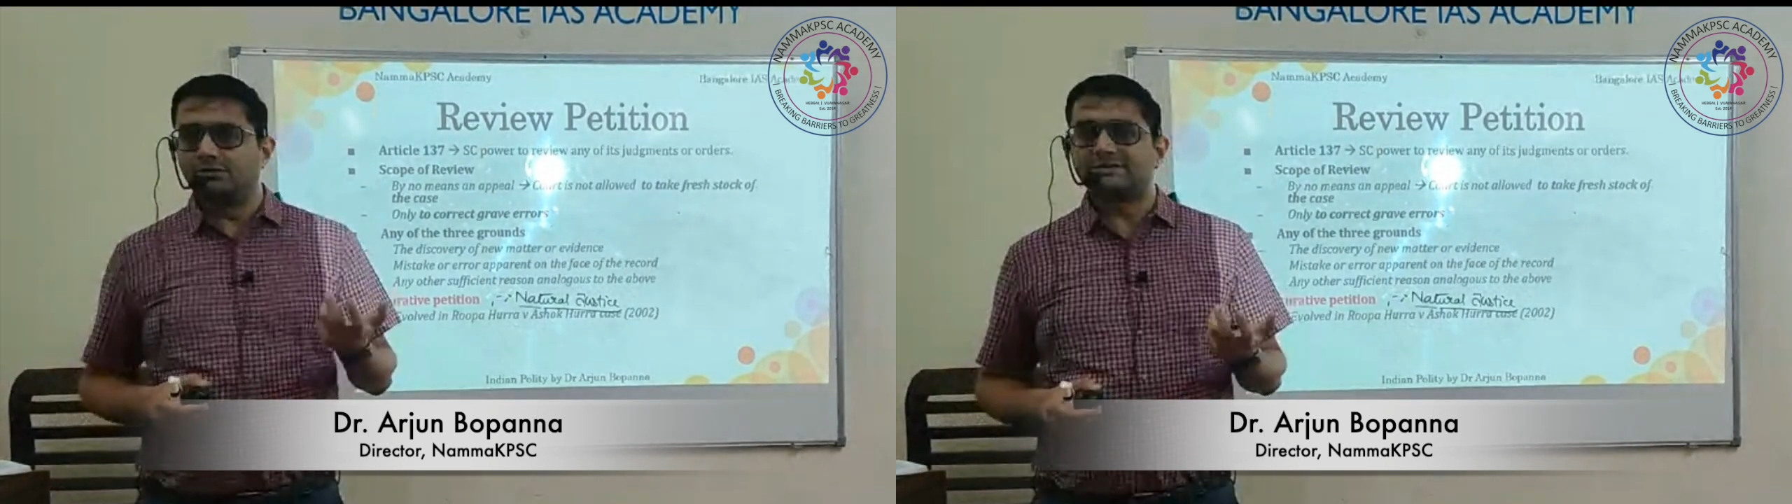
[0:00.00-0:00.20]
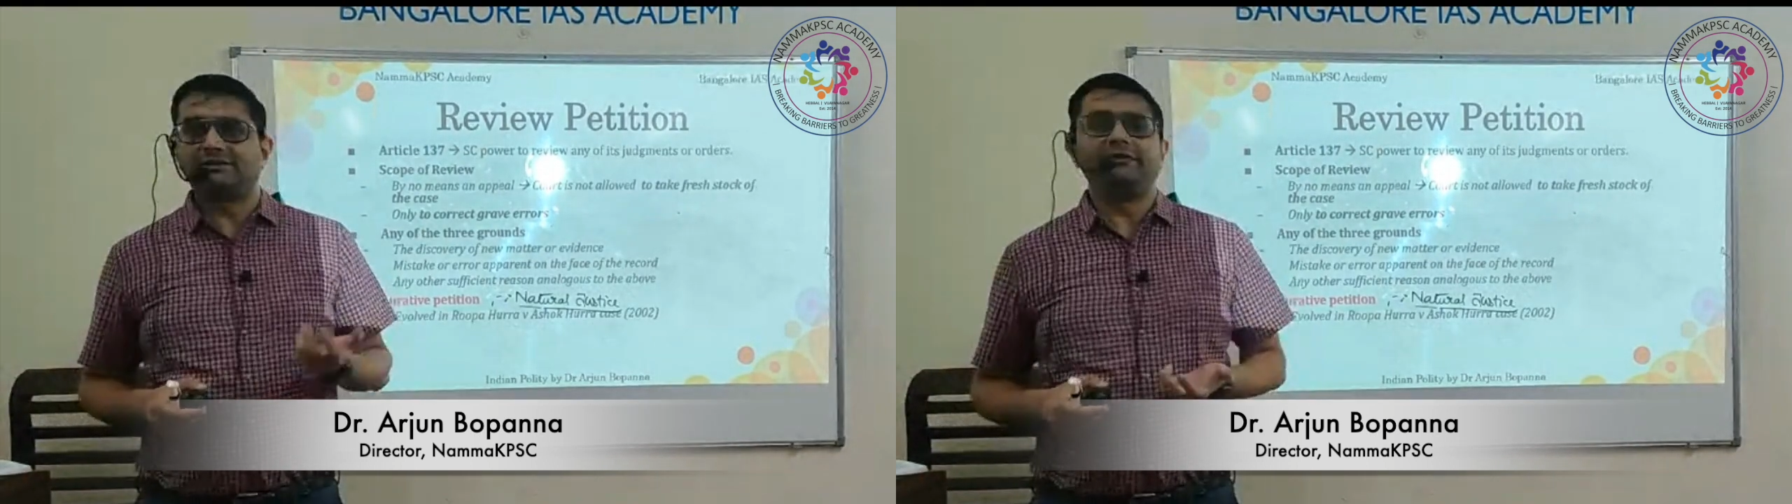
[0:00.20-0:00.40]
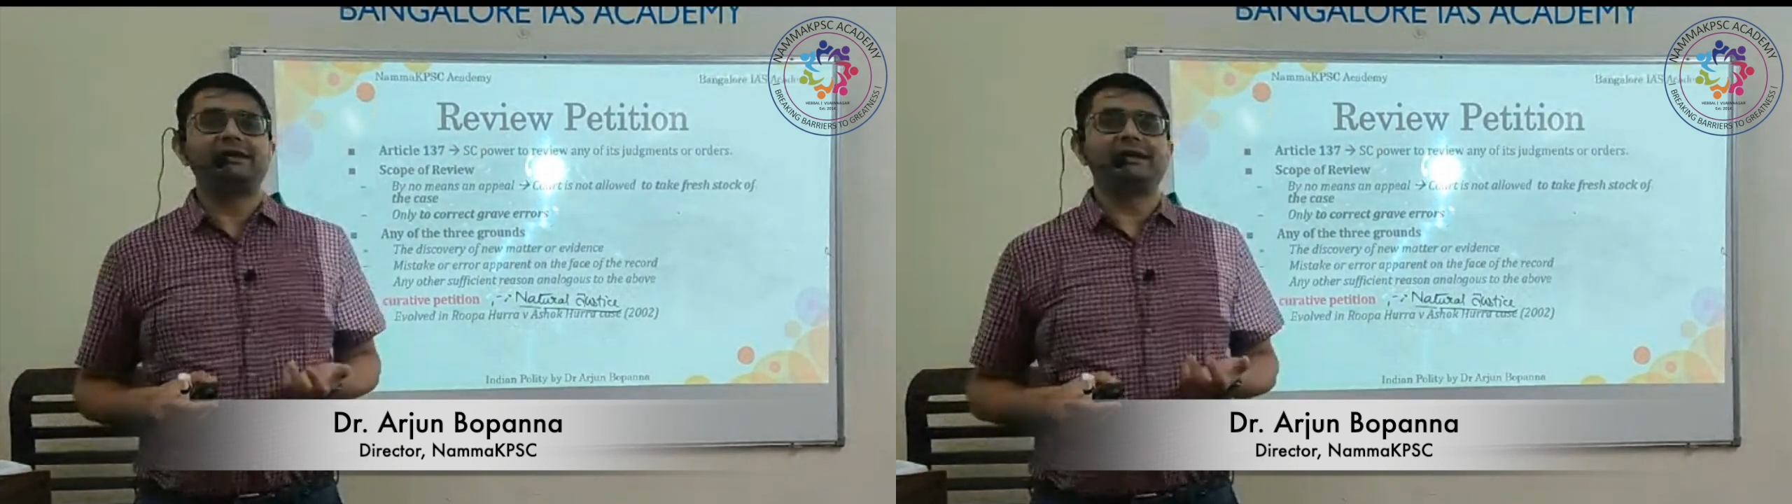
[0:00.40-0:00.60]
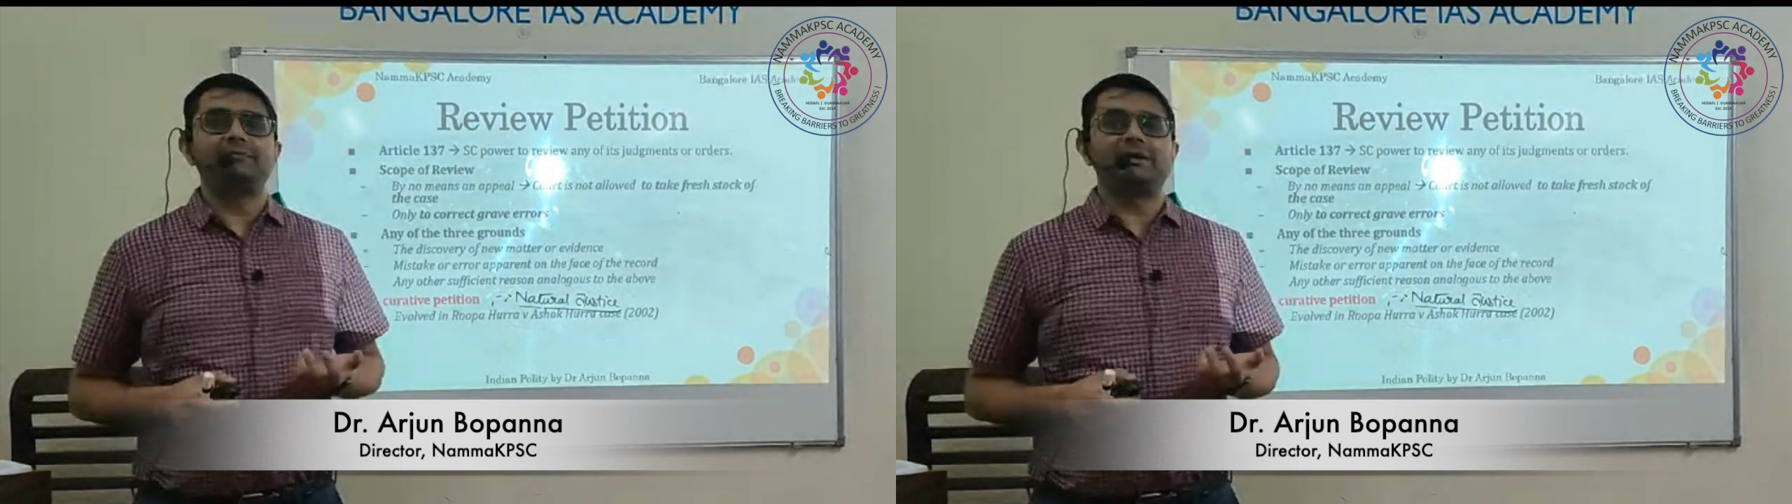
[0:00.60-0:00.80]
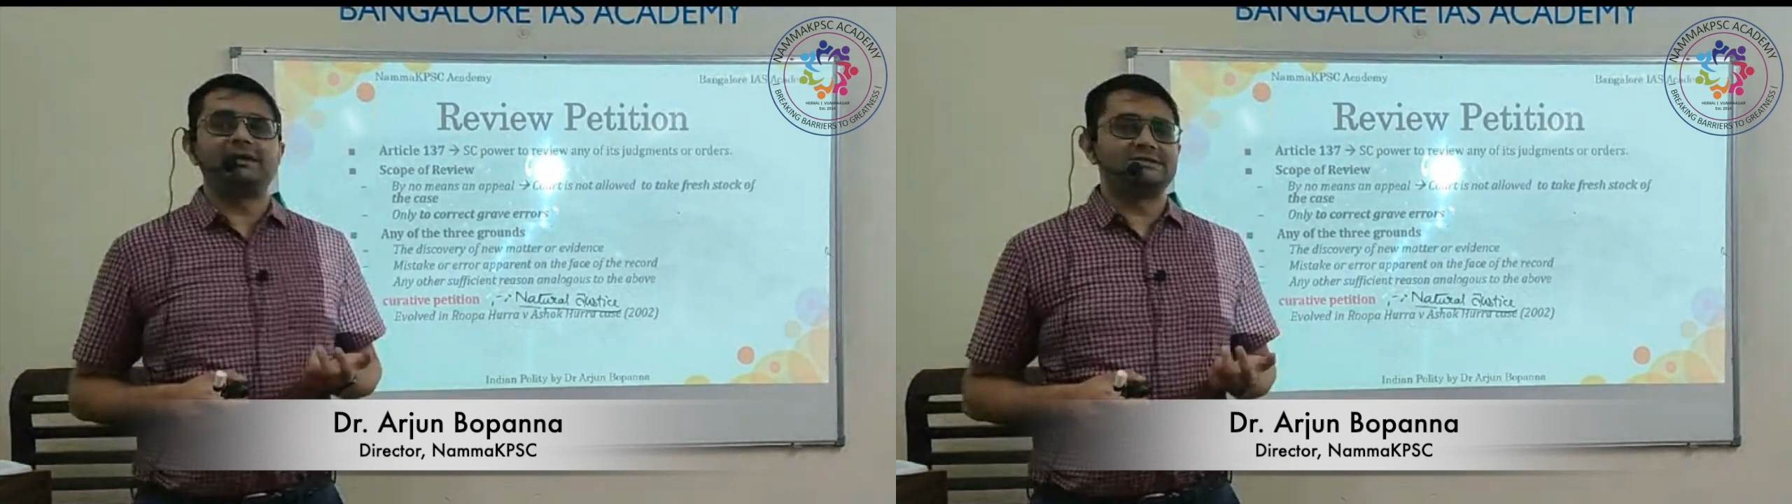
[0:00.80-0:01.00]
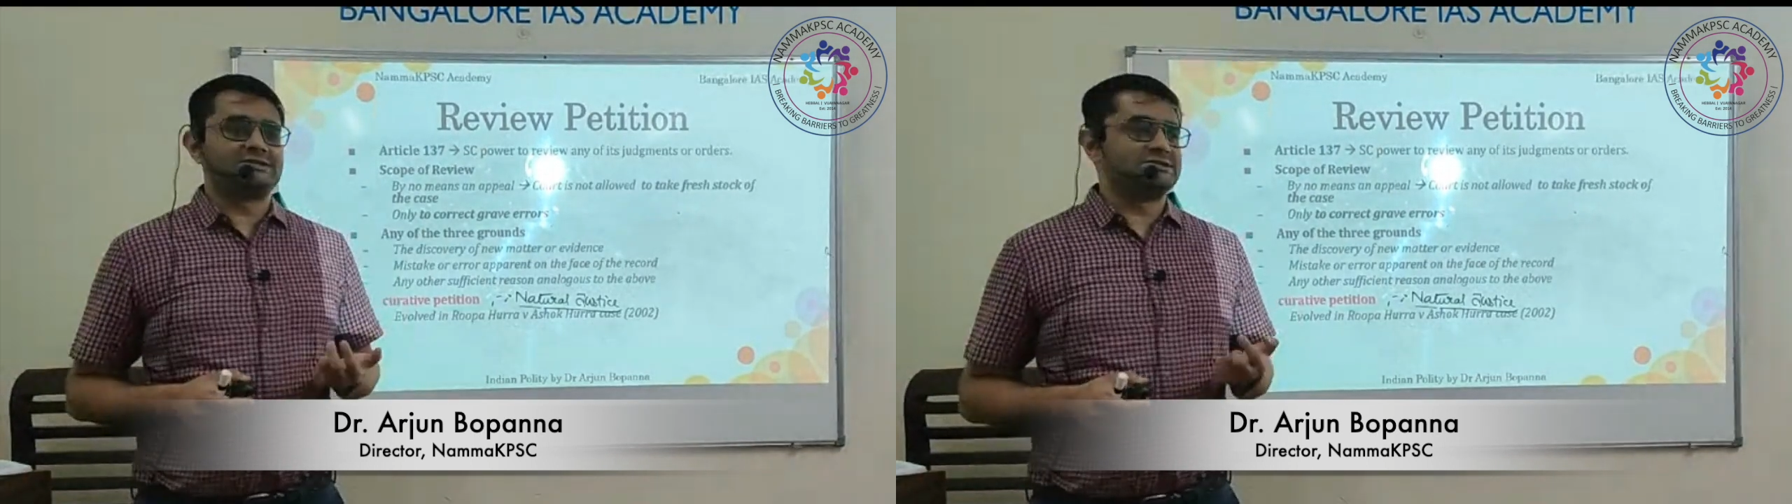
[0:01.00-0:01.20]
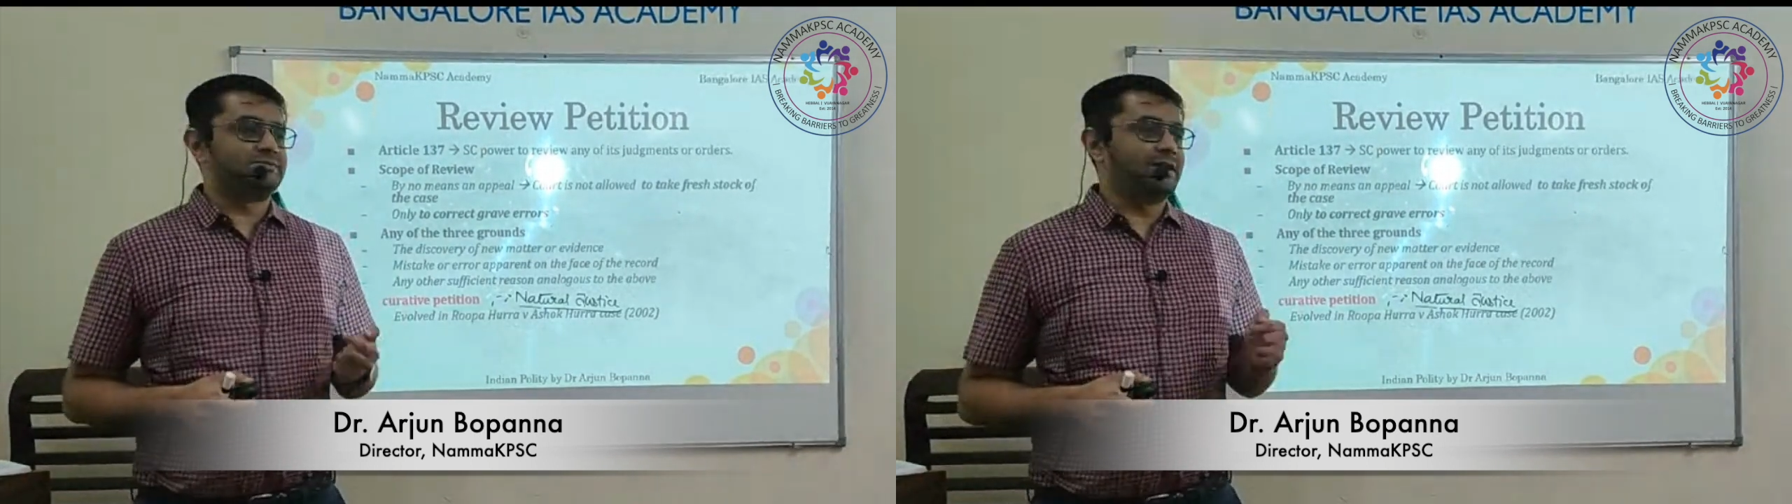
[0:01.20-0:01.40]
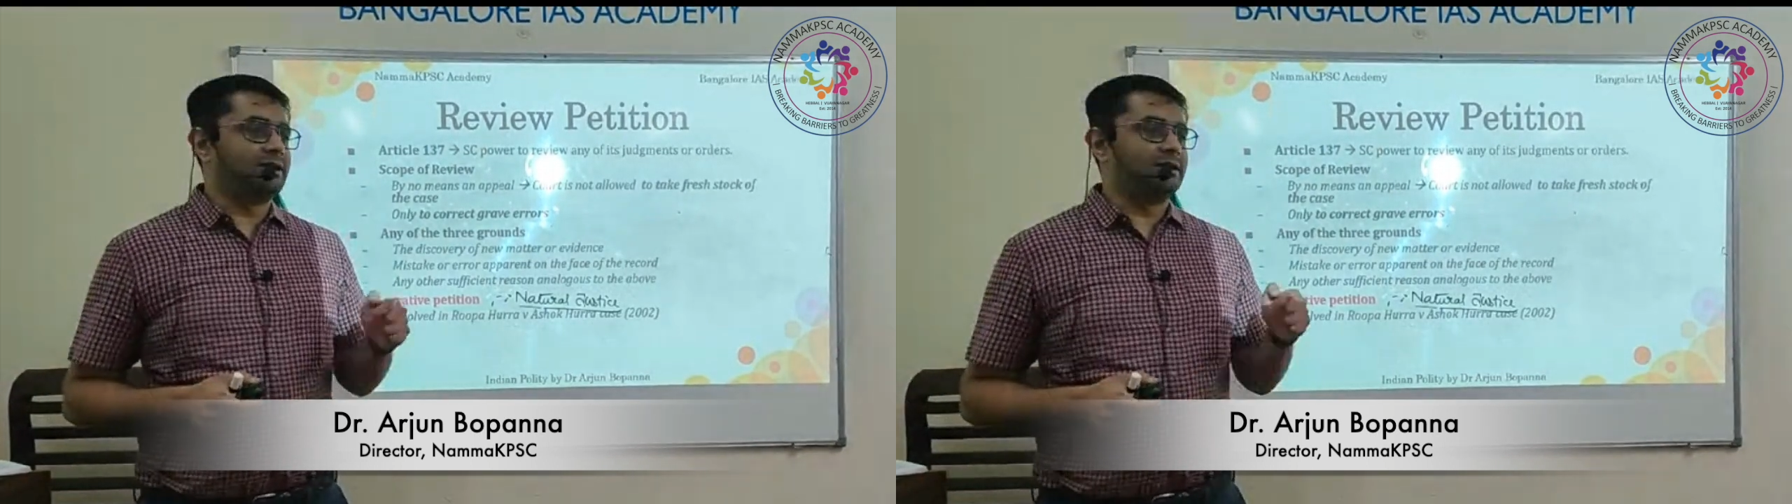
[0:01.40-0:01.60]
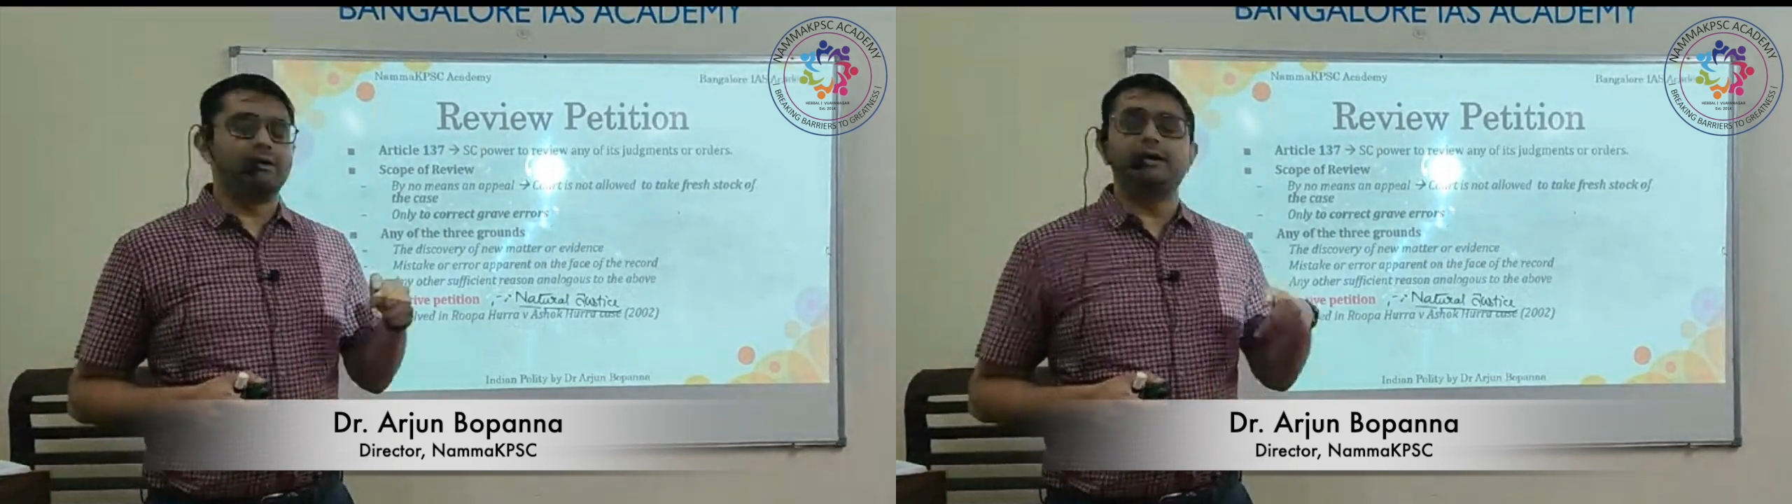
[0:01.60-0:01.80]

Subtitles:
who is affected by the judgment